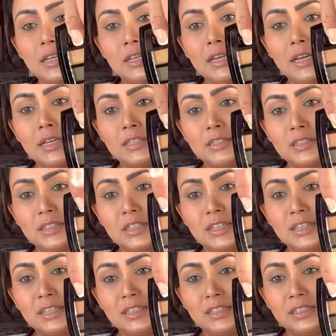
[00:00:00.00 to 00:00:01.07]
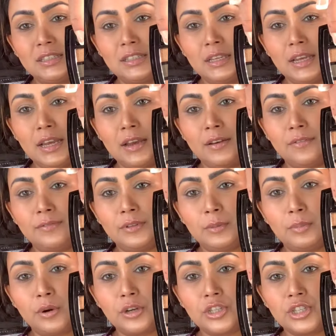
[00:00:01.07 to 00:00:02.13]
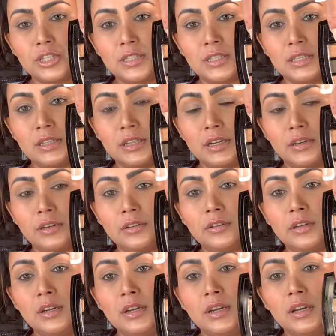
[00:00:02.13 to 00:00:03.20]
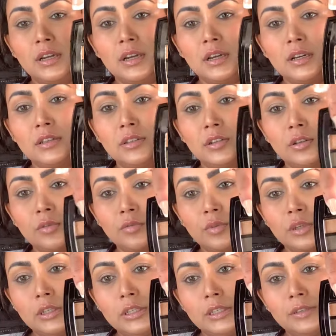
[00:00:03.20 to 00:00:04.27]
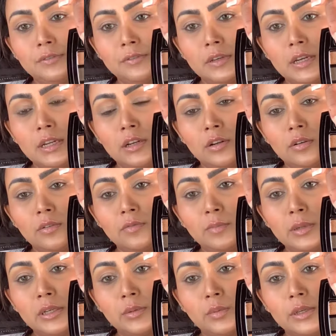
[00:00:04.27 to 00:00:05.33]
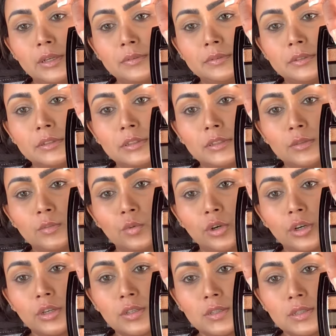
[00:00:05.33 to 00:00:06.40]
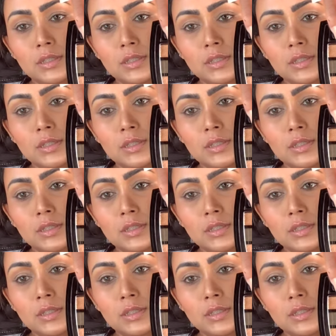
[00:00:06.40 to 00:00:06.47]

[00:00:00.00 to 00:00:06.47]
guess, and they have the brushes in there. Not really a fan of, but whatever, it works.